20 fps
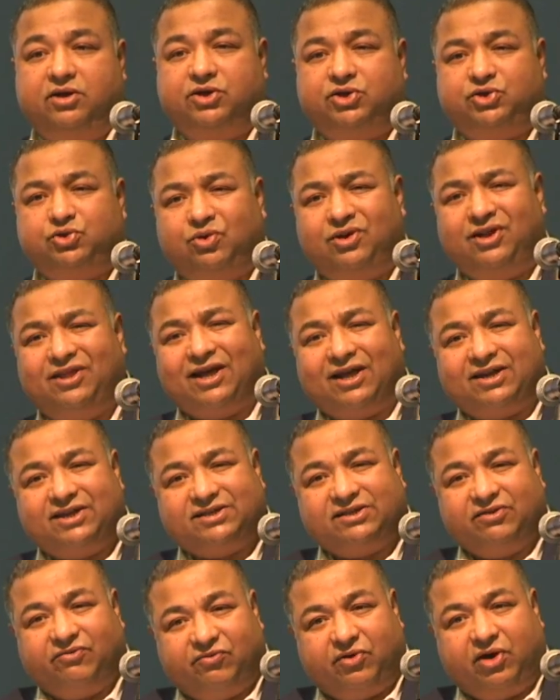surely that
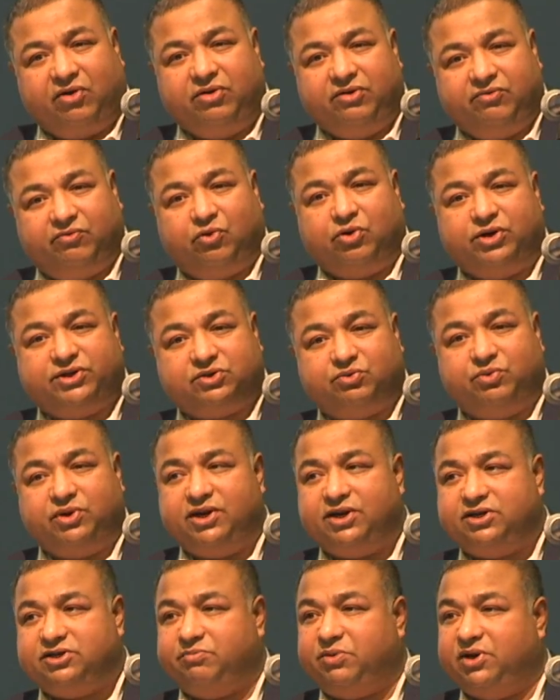is the very voice we
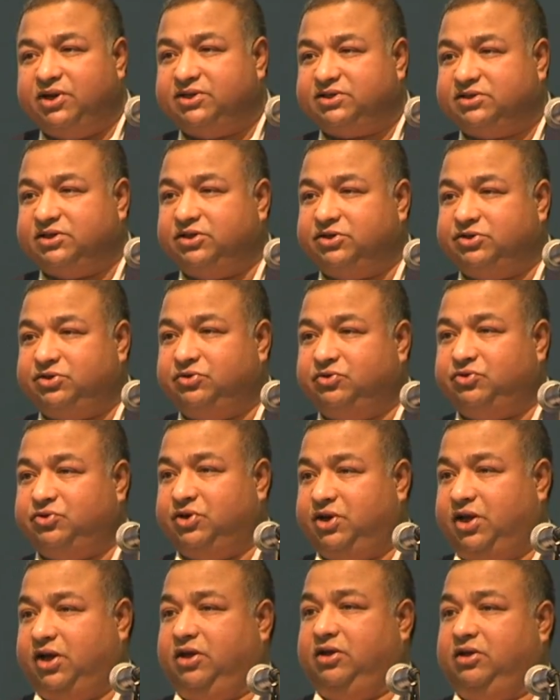need to be listening to
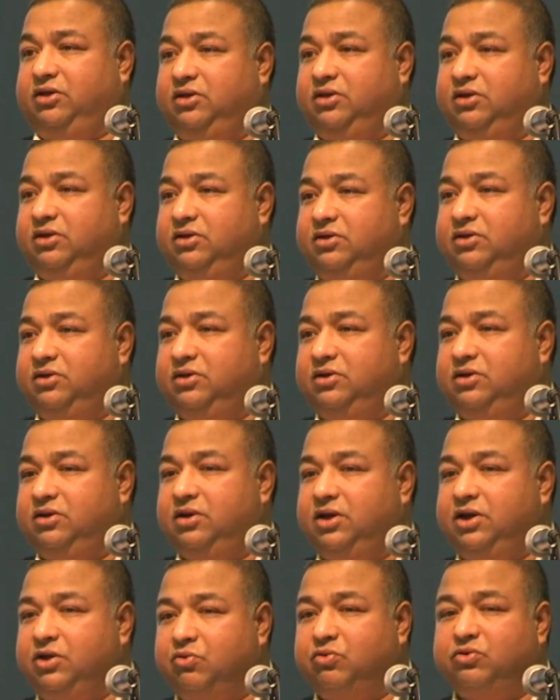today
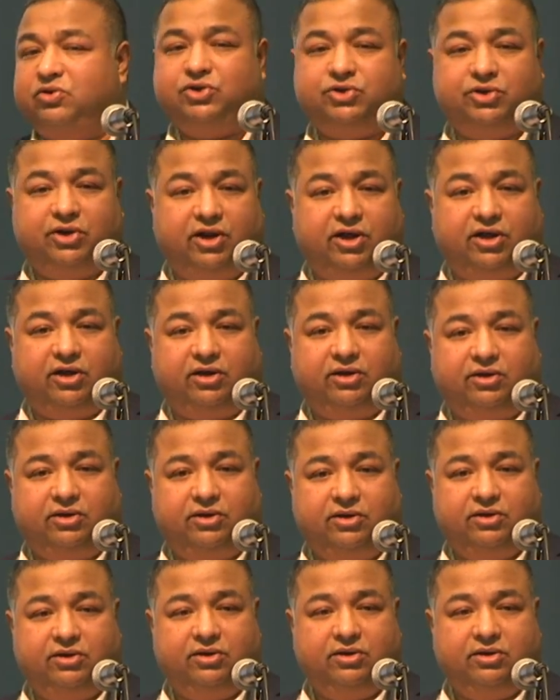in order to learn
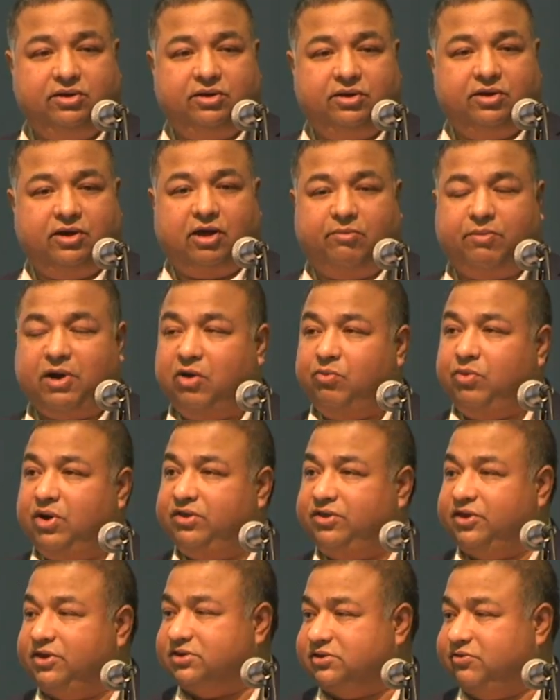about where
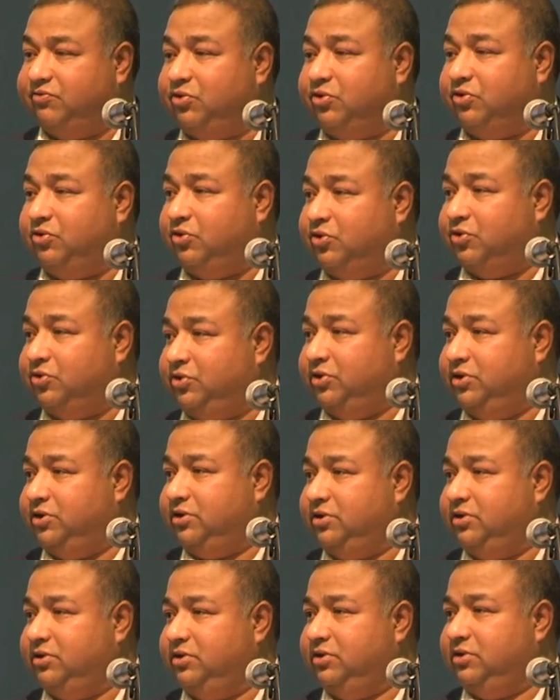things have gone wrong.
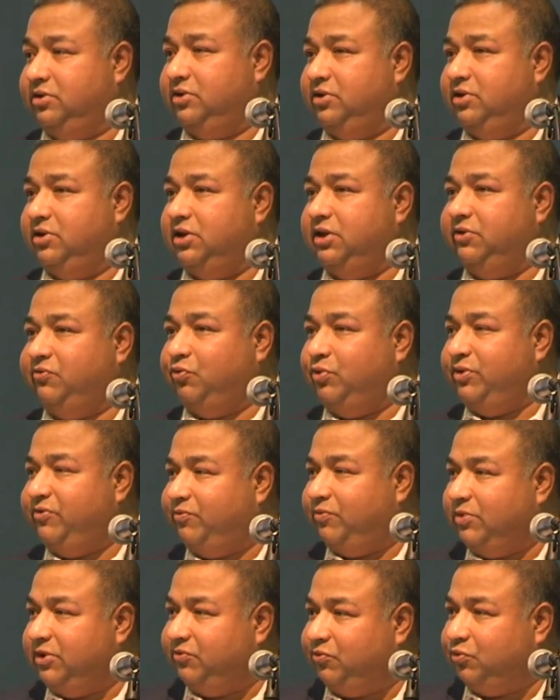If
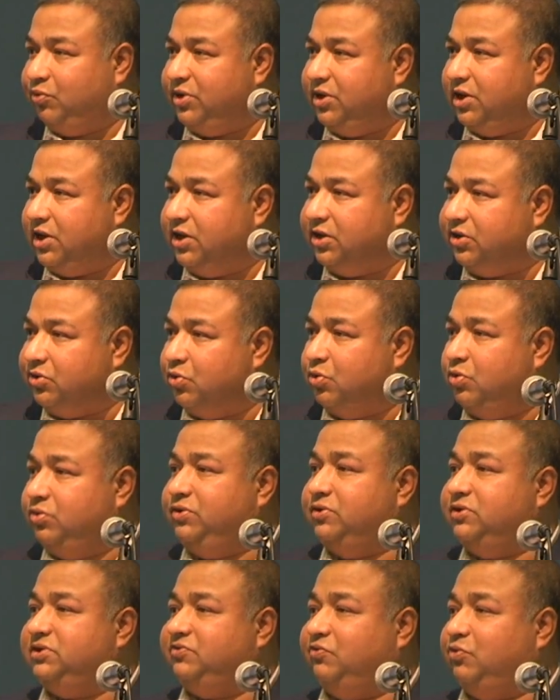we ignore
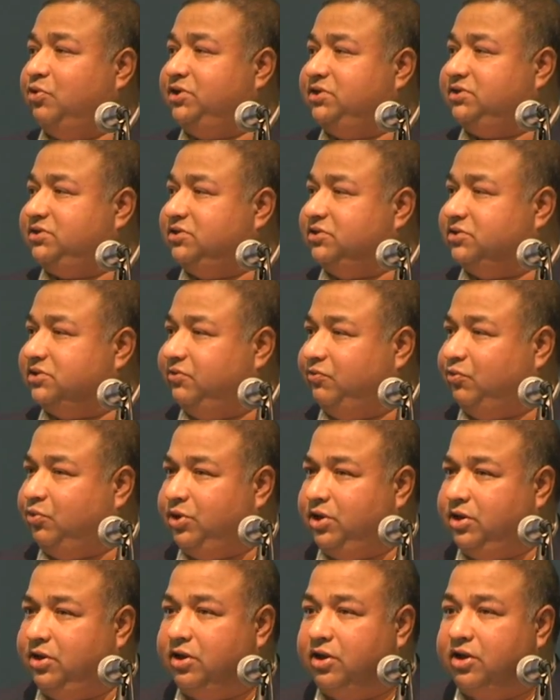those voices, if
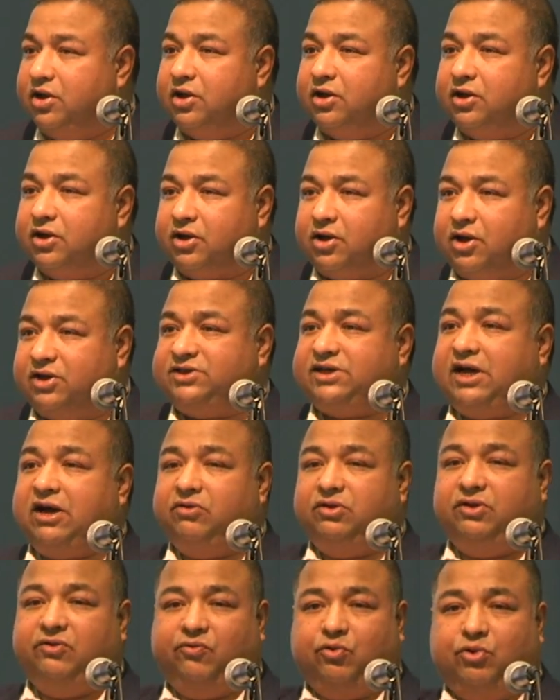we cut
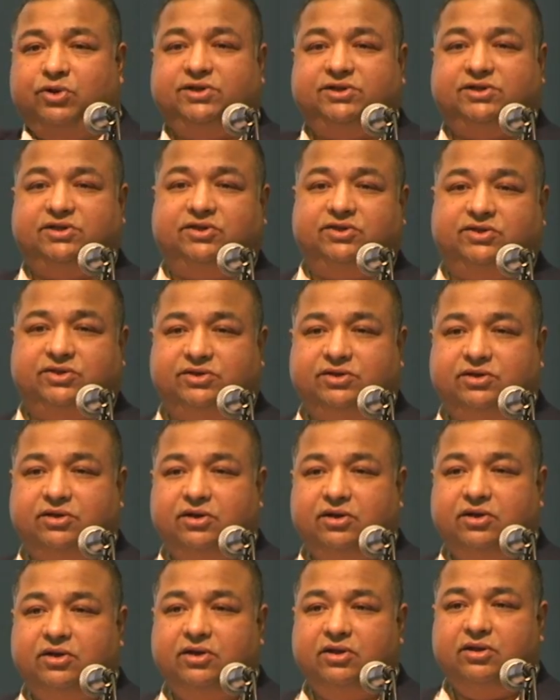out the voices
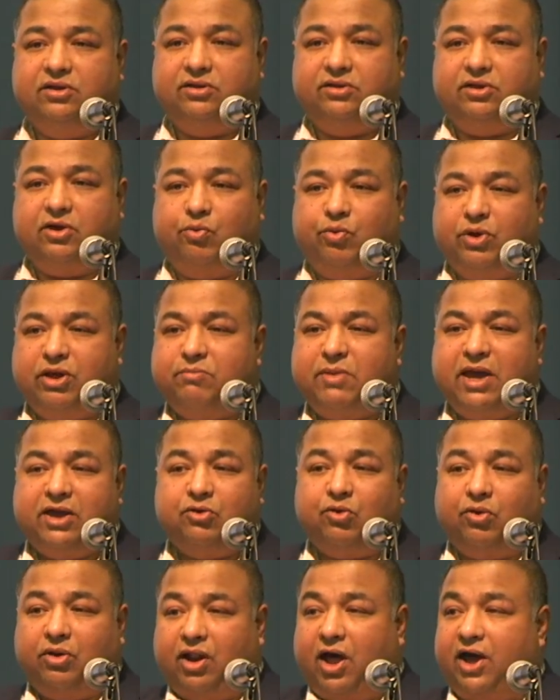that we may
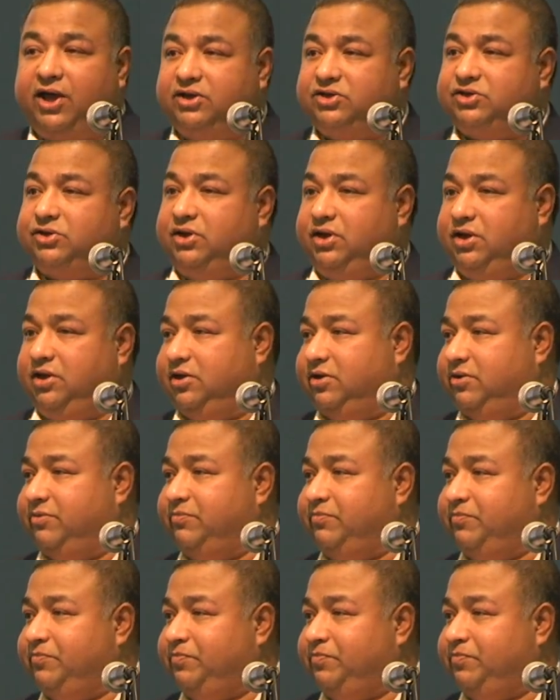not like to hear,